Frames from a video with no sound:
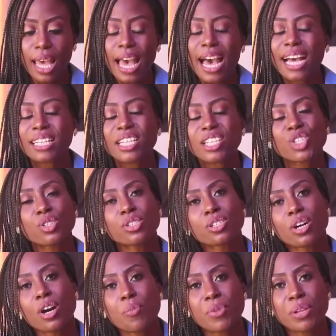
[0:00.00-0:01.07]
Addictions
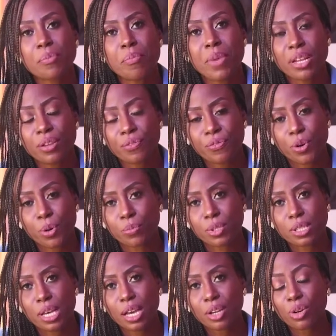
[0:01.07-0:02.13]
come in many
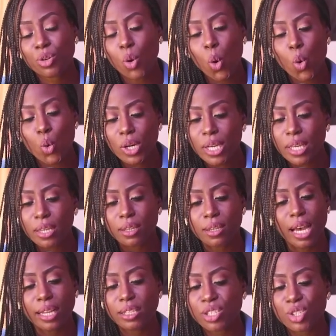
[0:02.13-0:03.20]
forms and not only
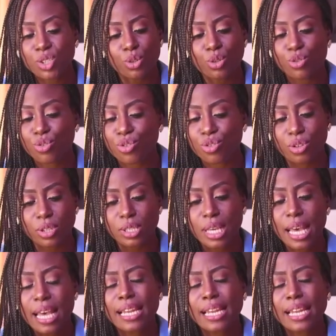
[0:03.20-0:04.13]
addiction to drugs.